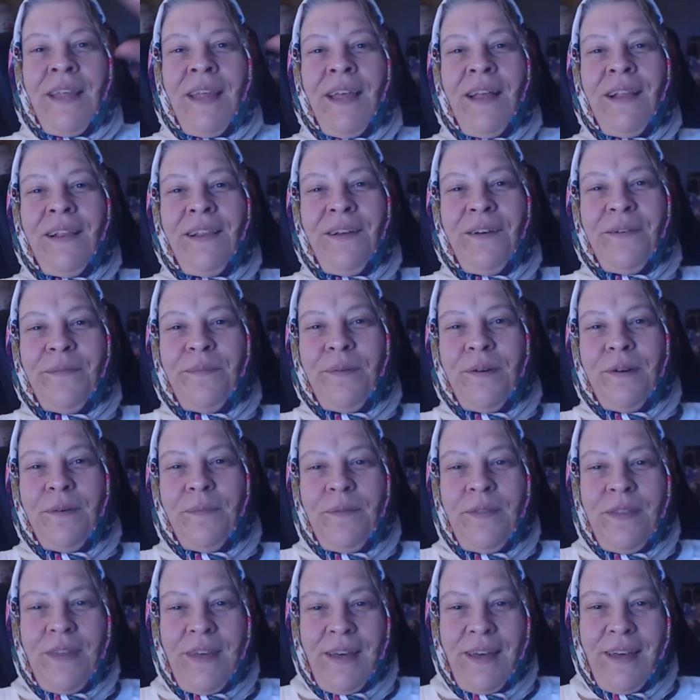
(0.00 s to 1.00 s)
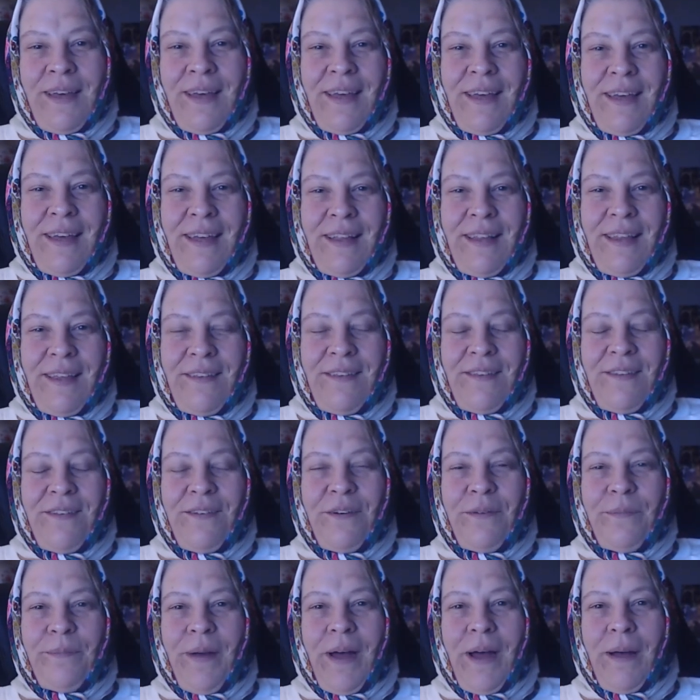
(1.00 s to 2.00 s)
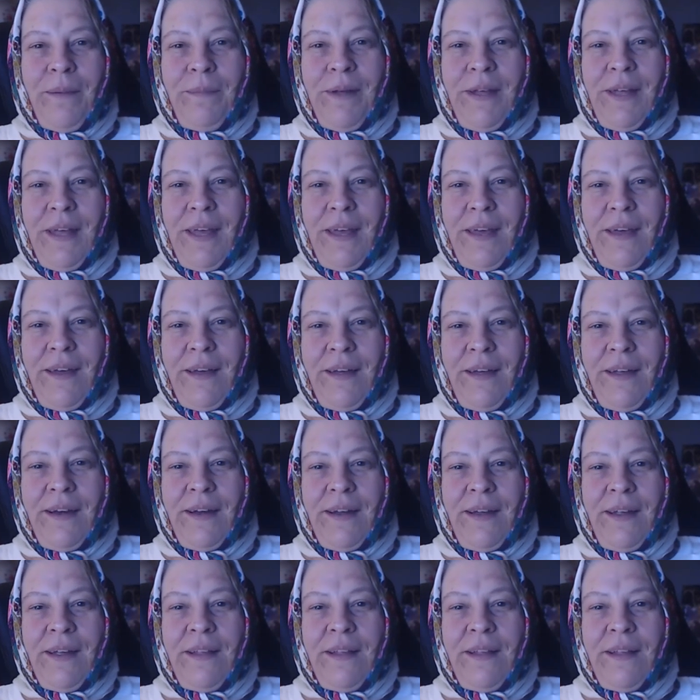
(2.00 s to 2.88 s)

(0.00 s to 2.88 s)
Hello, Poop Chick. This is your Baba here,